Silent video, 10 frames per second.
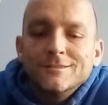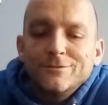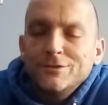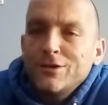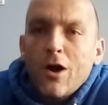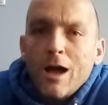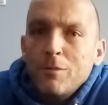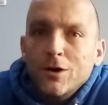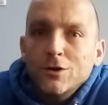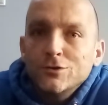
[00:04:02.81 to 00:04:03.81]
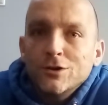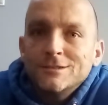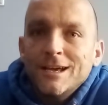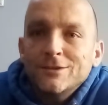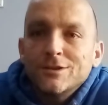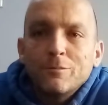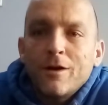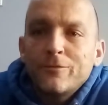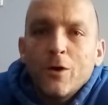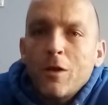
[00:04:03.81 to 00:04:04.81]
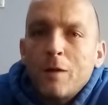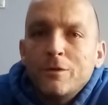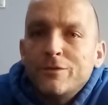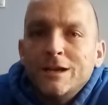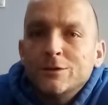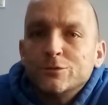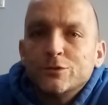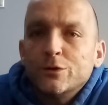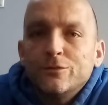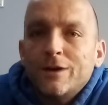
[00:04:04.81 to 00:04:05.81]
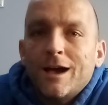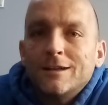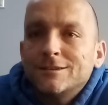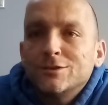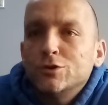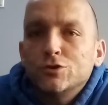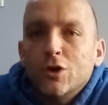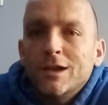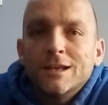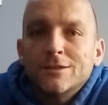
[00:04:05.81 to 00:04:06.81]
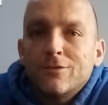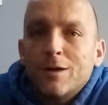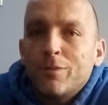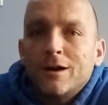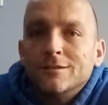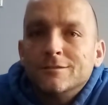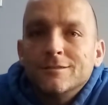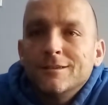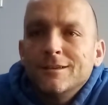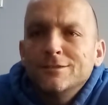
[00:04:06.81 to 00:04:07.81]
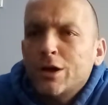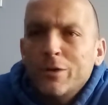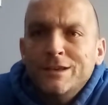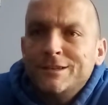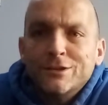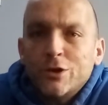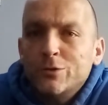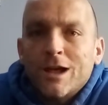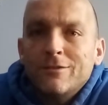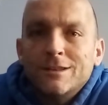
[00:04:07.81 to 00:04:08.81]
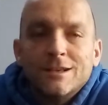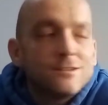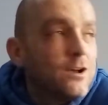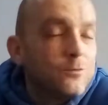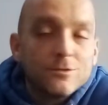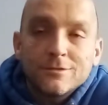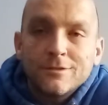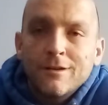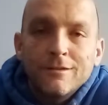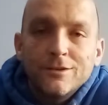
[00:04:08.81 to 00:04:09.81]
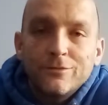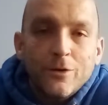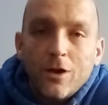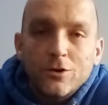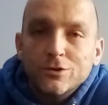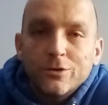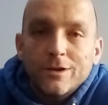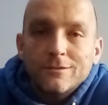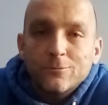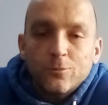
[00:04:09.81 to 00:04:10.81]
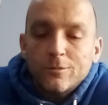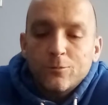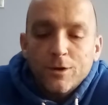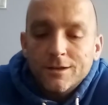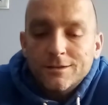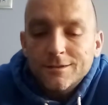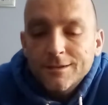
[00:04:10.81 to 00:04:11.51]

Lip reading: For time, I could not text on it. I felt like my fingers were too fat. I just could not hit the right button. So easy to do now, isn't it? Just felt like I couldn't do it. Weird.